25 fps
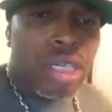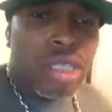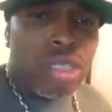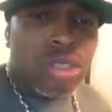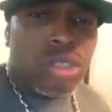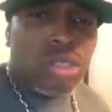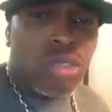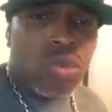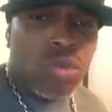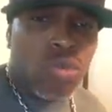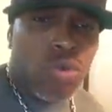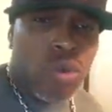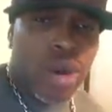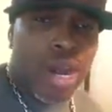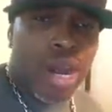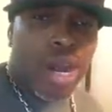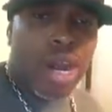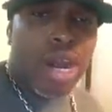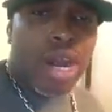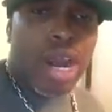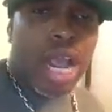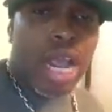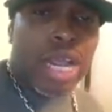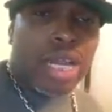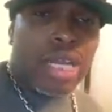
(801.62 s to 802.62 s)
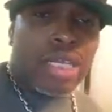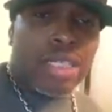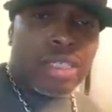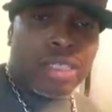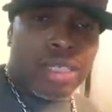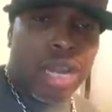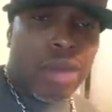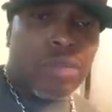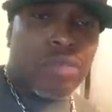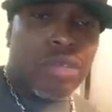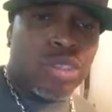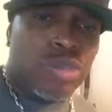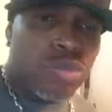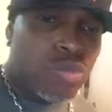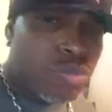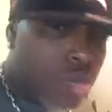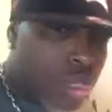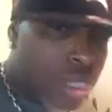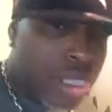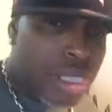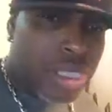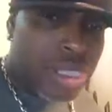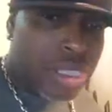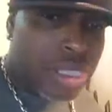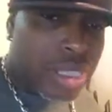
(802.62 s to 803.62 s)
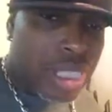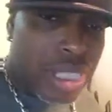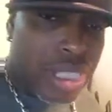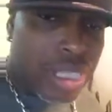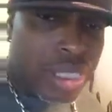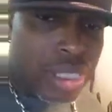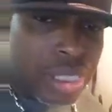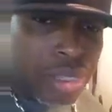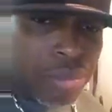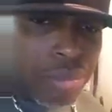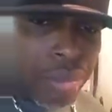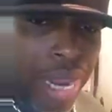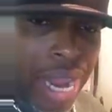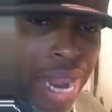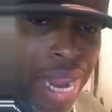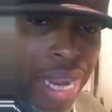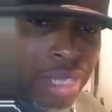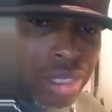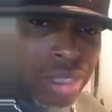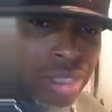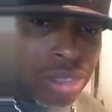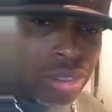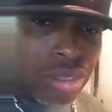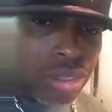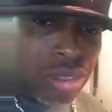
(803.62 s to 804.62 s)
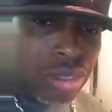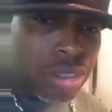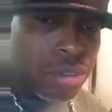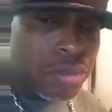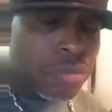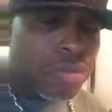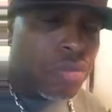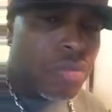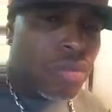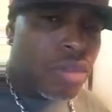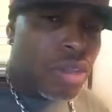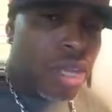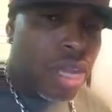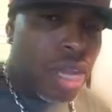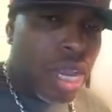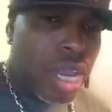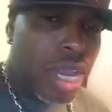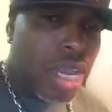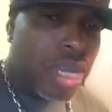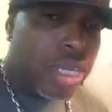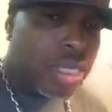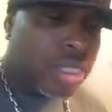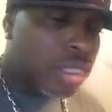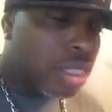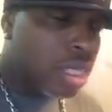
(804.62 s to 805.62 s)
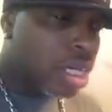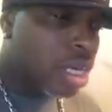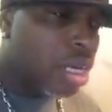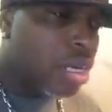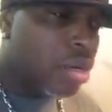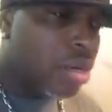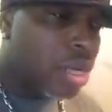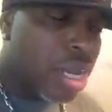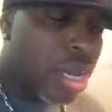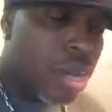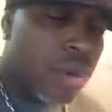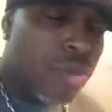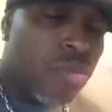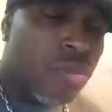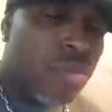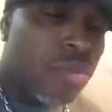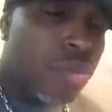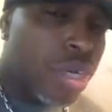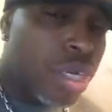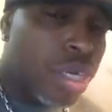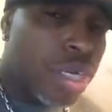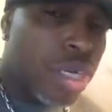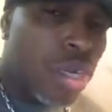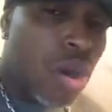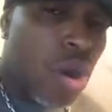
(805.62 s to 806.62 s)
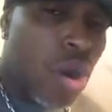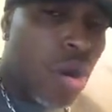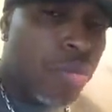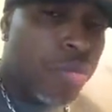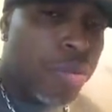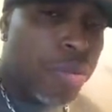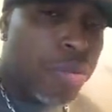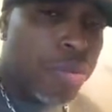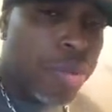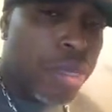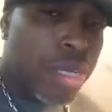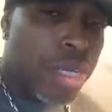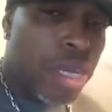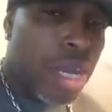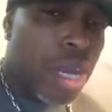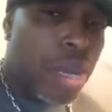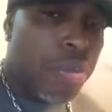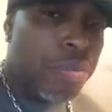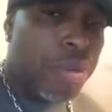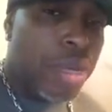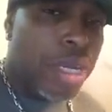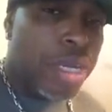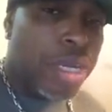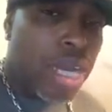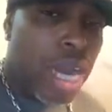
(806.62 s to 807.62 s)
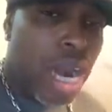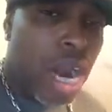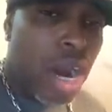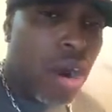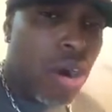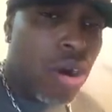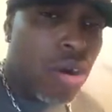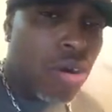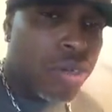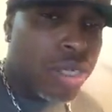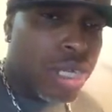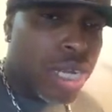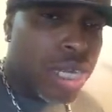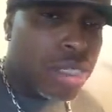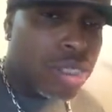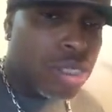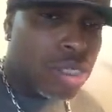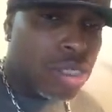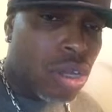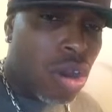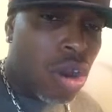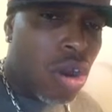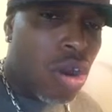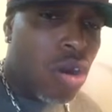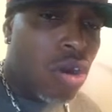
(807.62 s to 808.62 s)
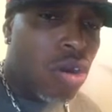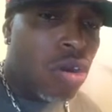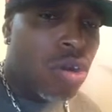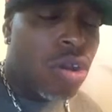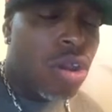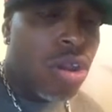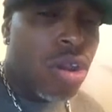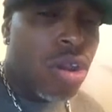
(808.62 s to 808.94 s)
to where, because I was really seeking some answers. And it really opened me up, and I heard that song